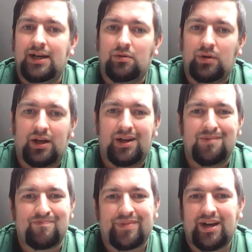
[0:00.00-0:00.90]
I
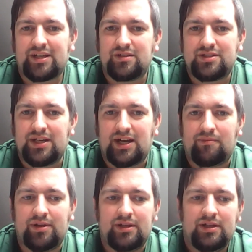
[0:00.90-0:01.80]
don't see it
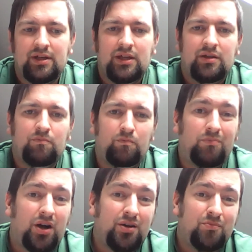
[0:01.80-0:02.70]
happening.
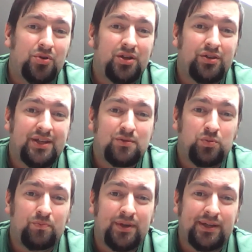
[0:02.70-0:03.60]
My money on this would
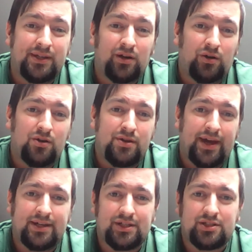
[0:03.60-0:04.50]
be on
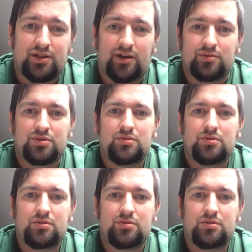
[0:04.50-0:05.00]
AJ Styles,